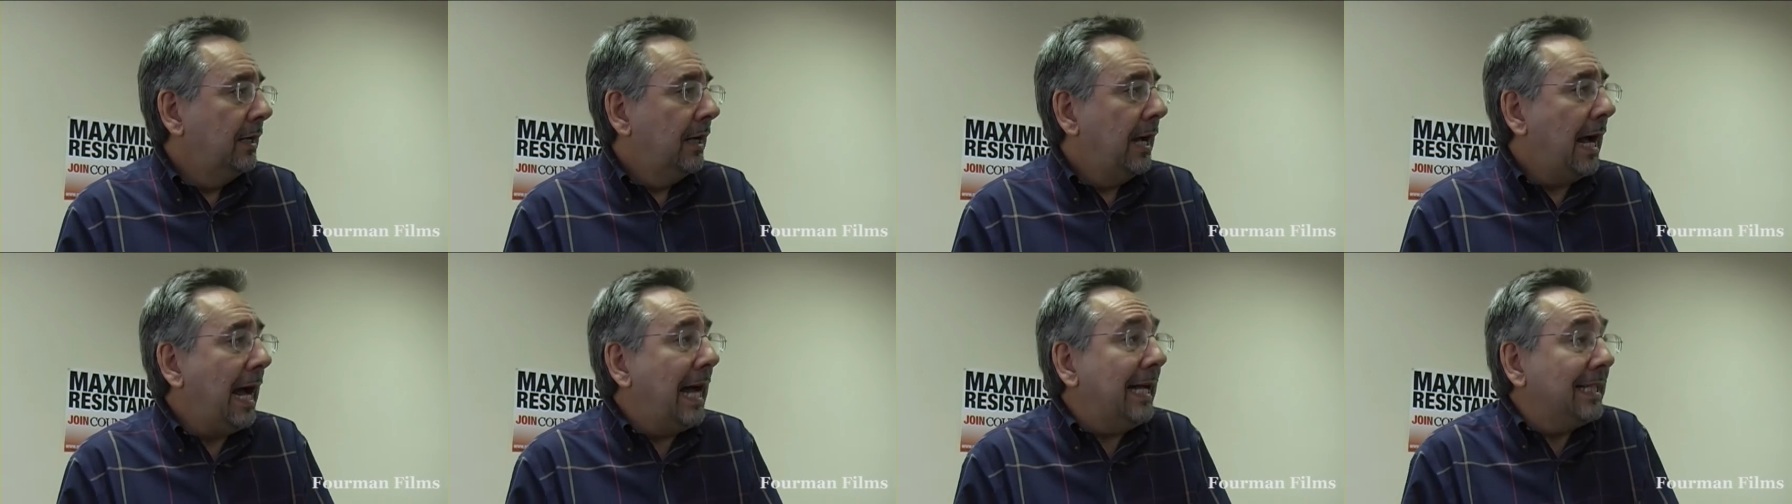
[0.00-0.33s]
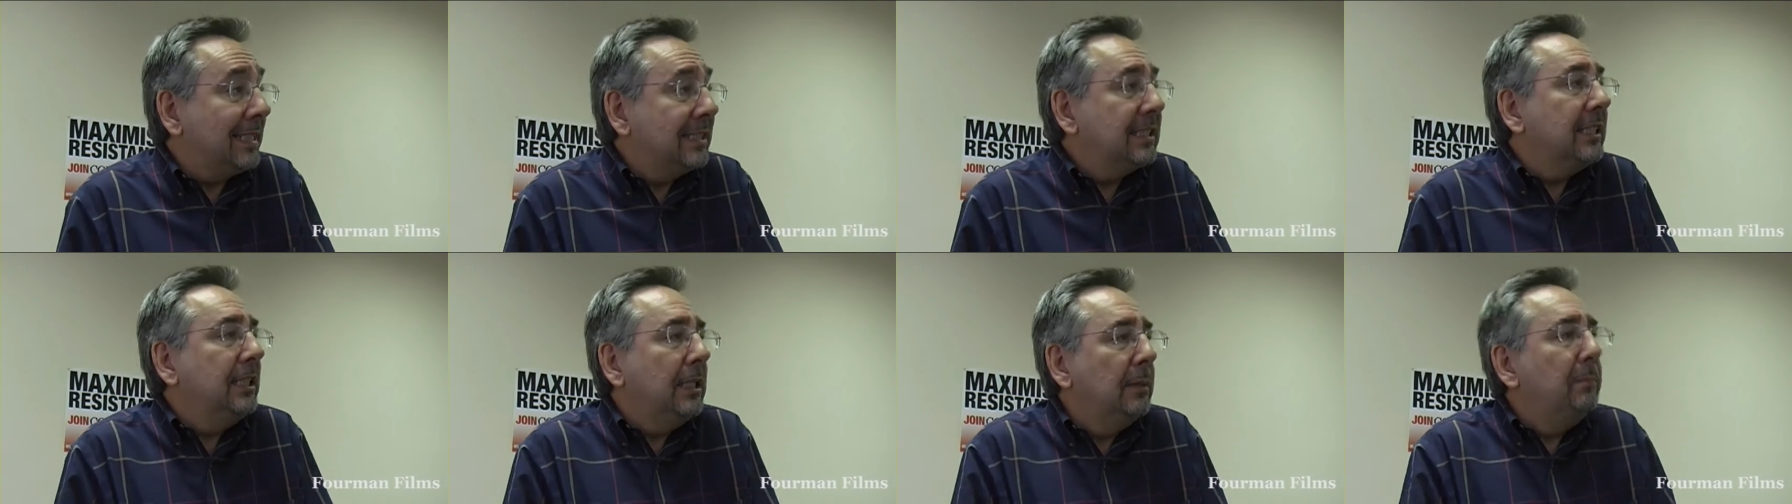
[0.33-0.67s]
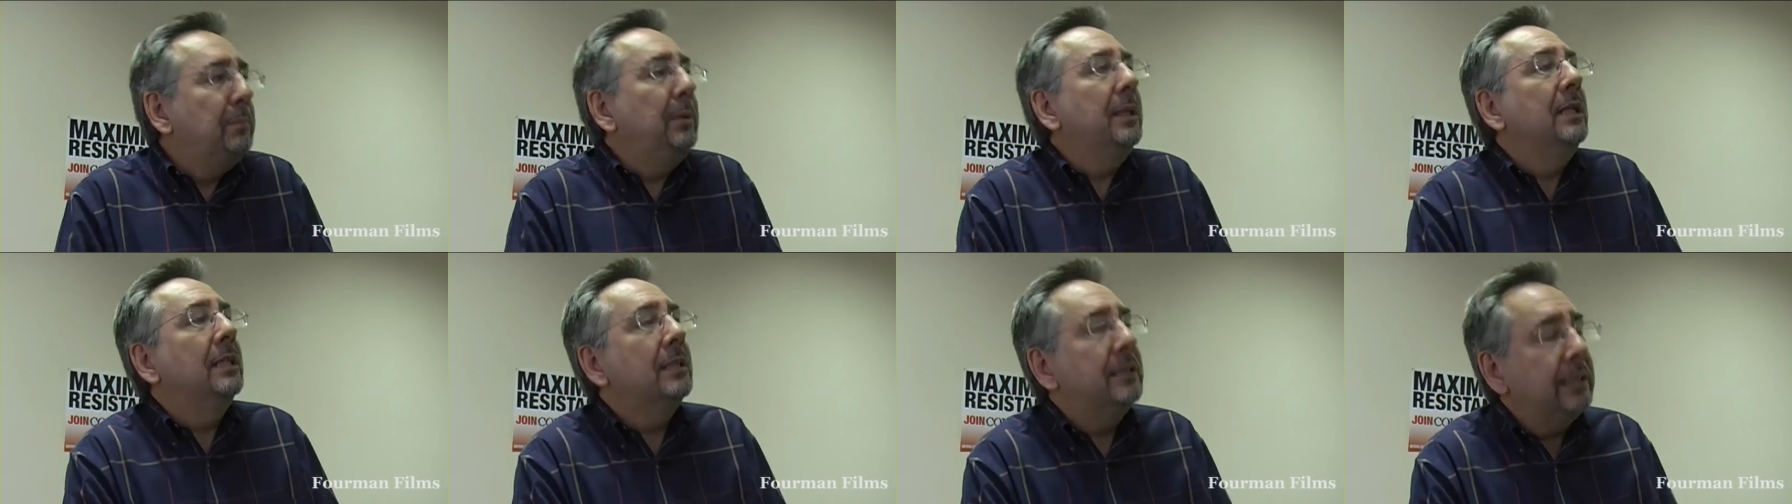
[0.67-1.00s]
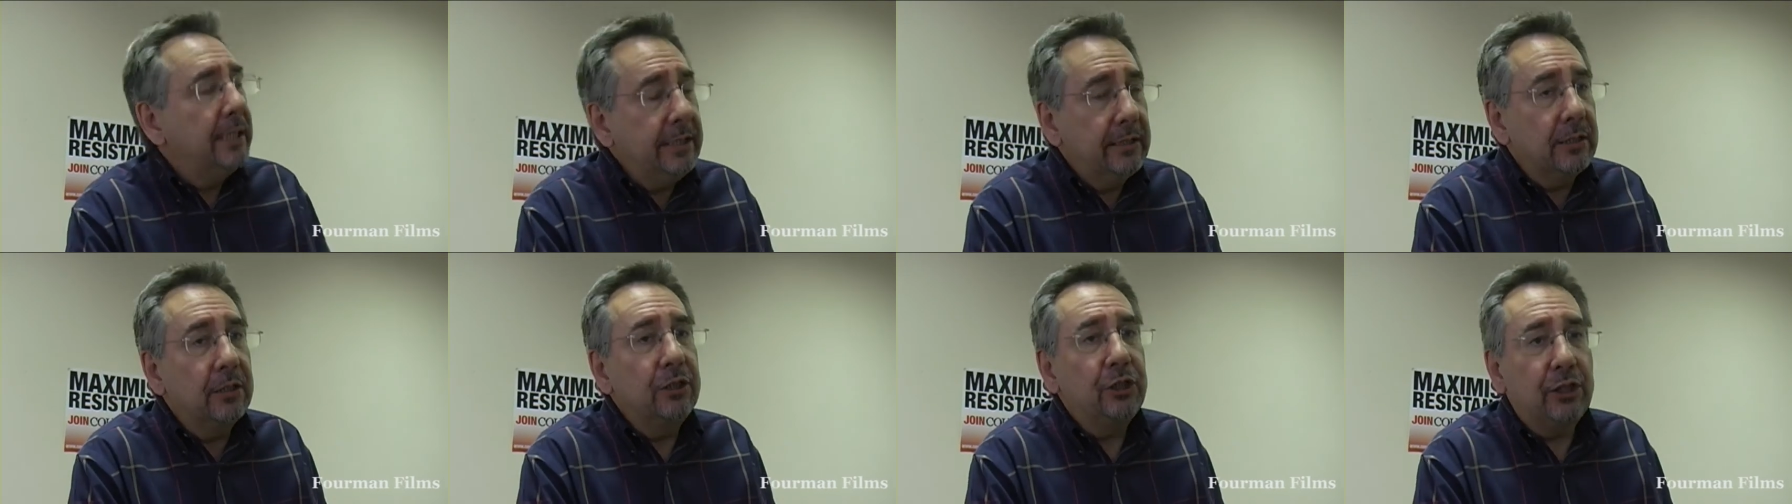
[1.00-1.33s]
has the
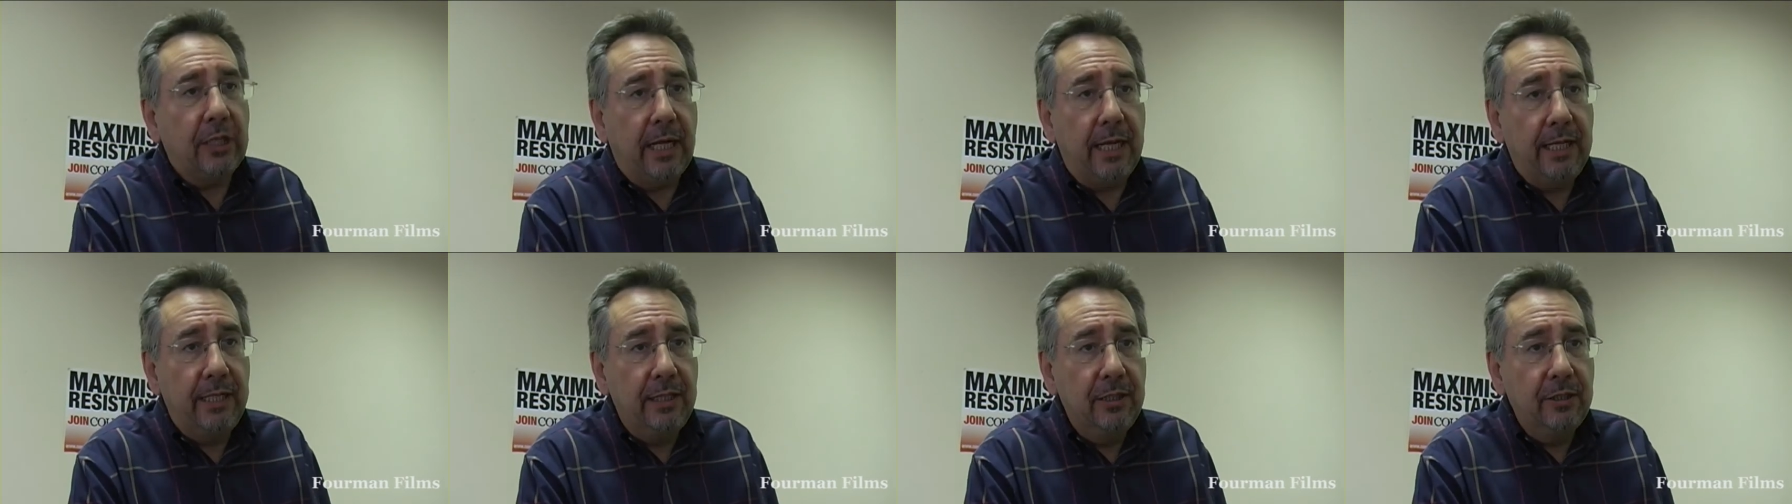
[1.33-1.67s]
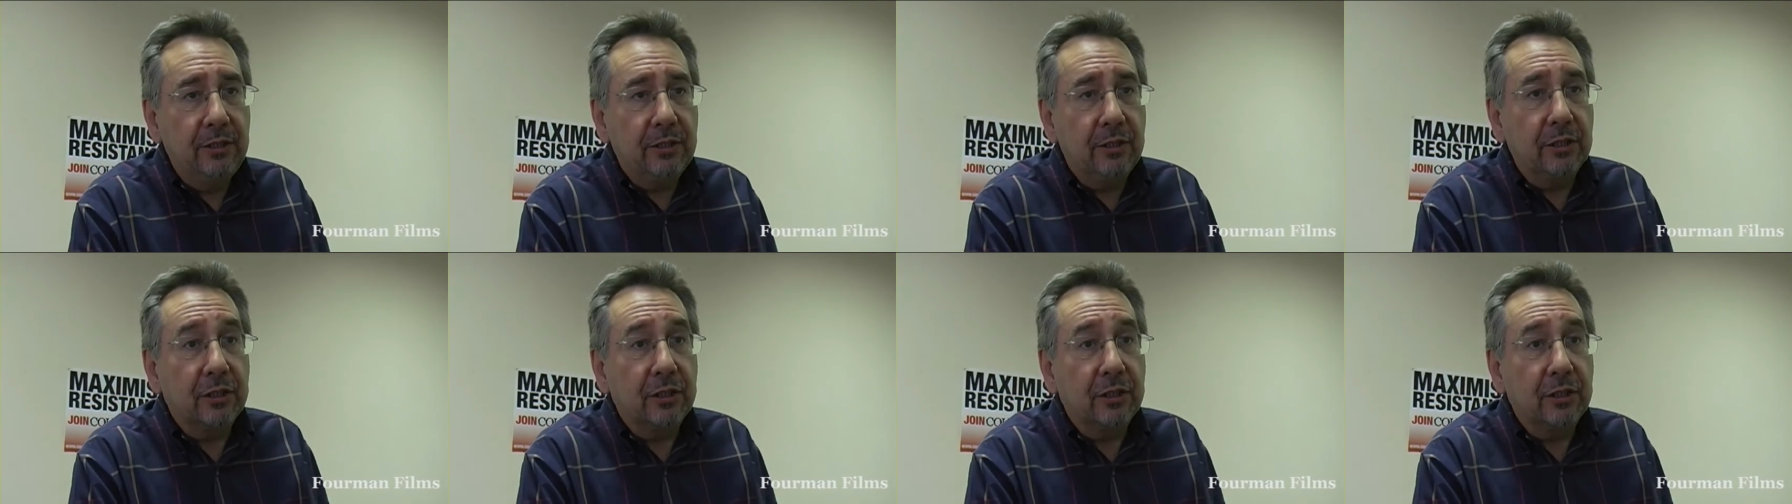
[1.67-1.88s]
ability to change